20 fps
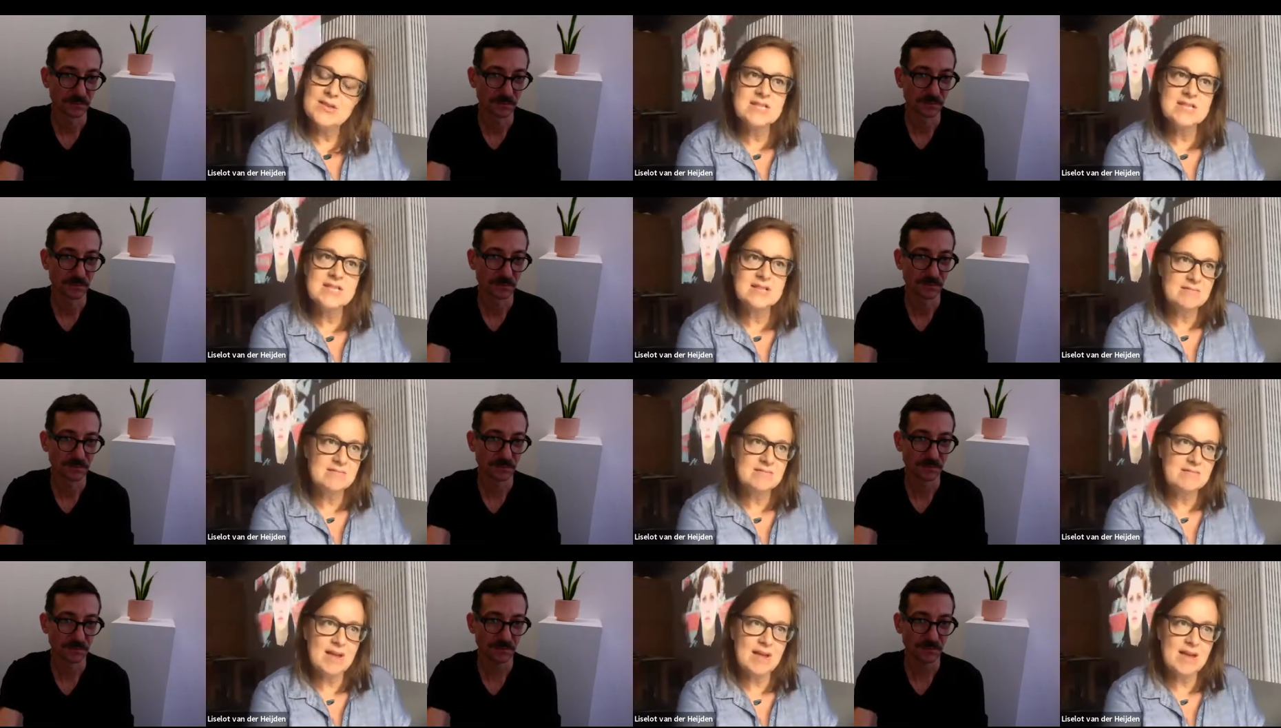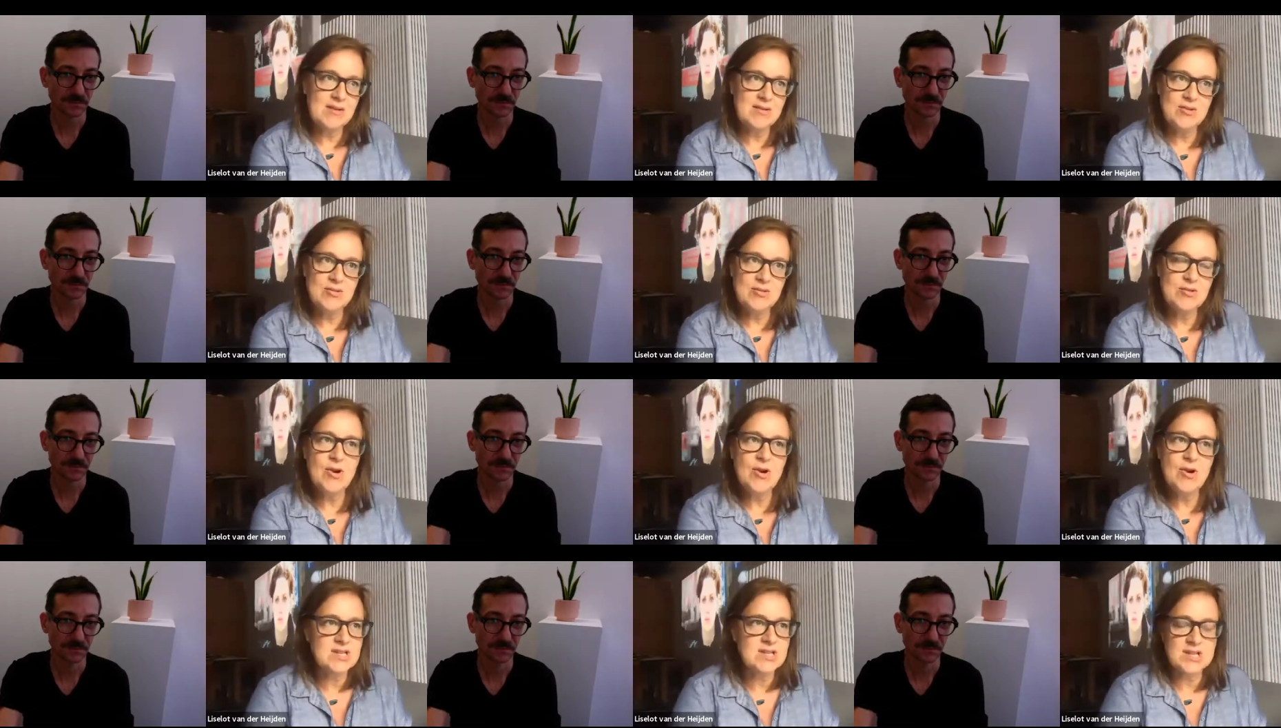Speaker 1: And just
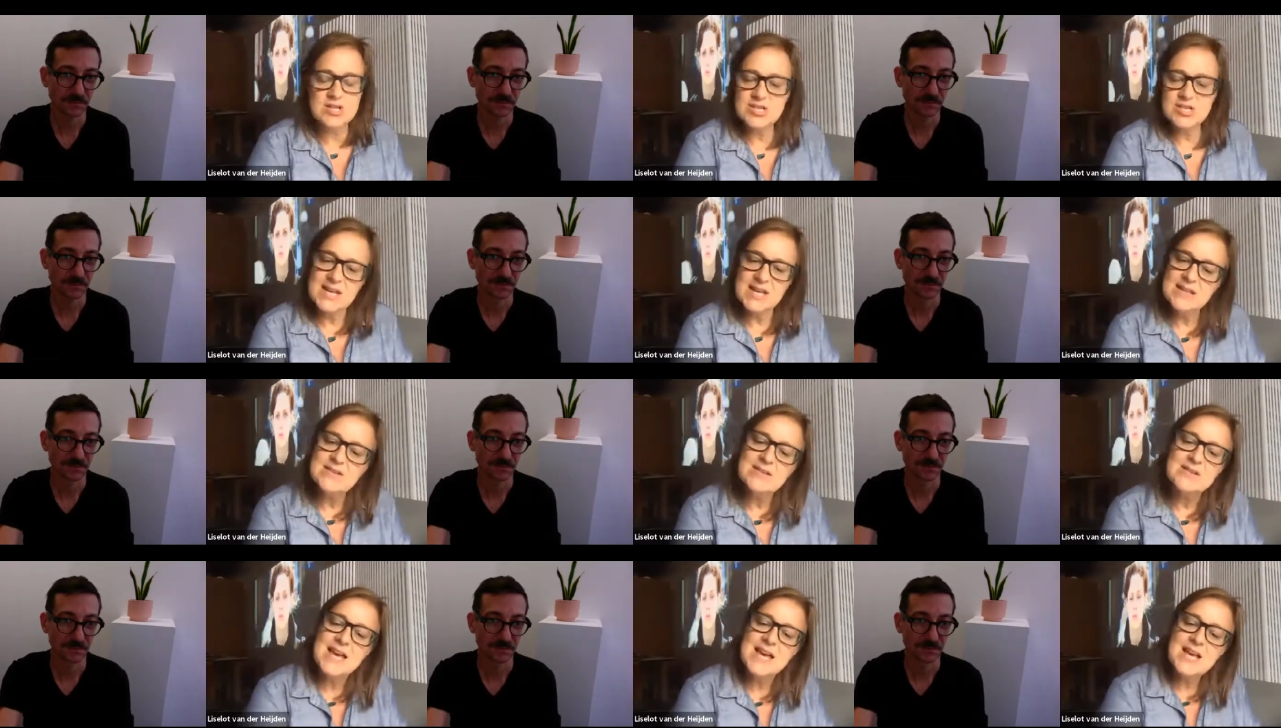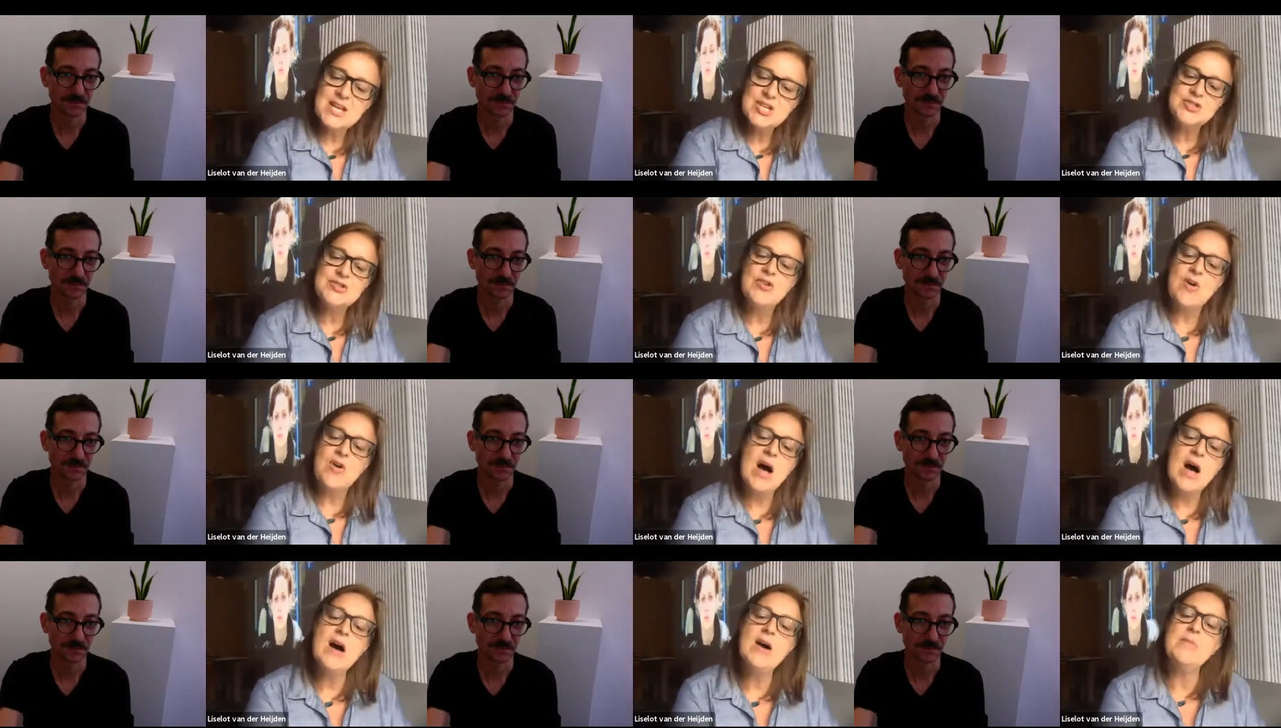New York is such an
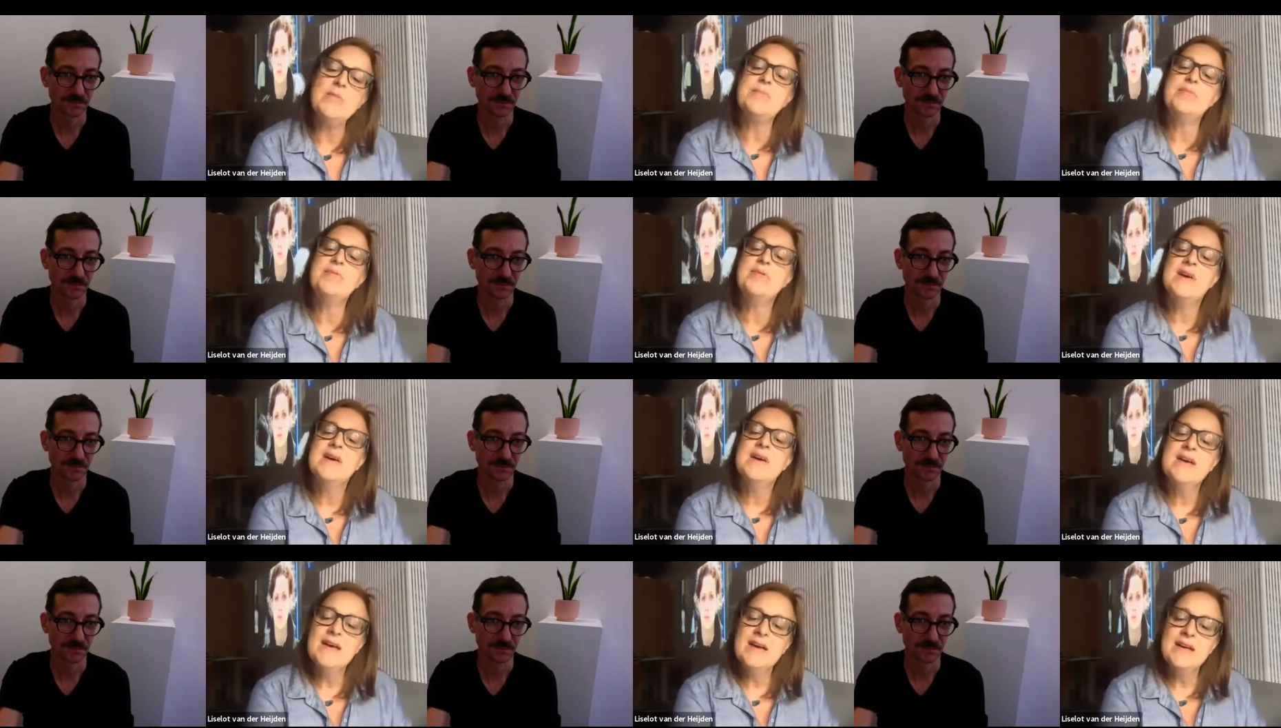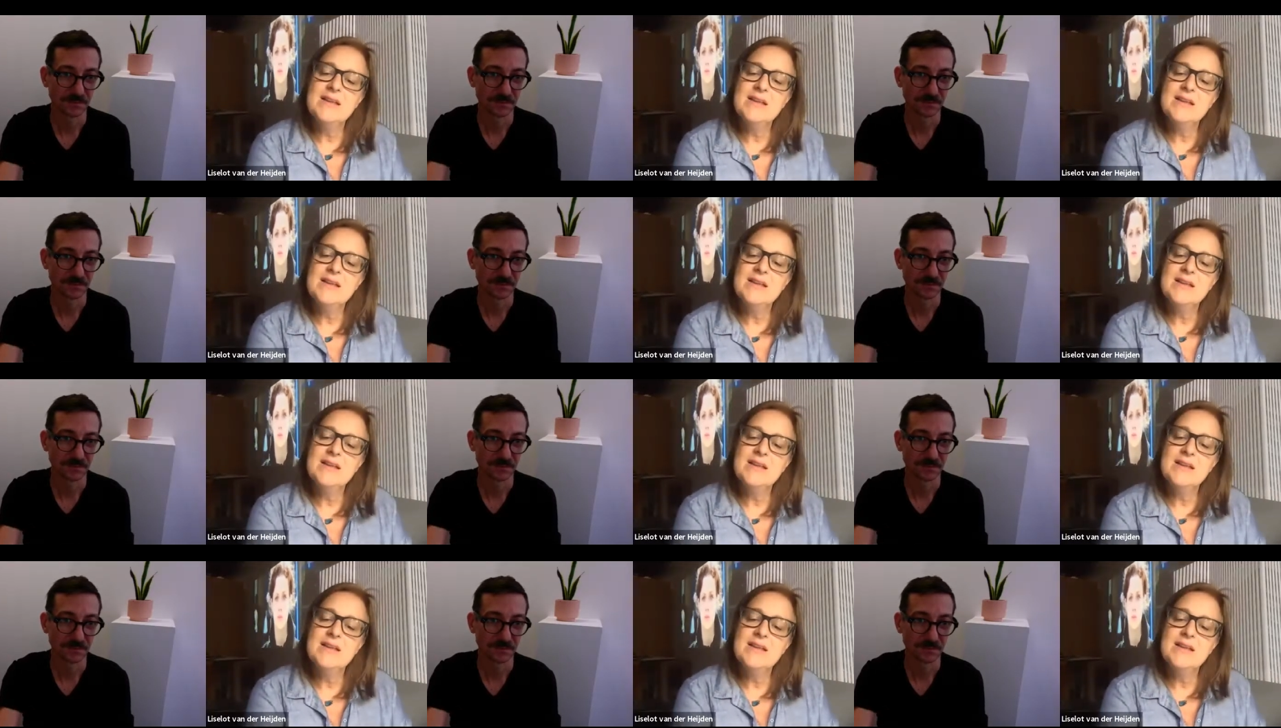international hub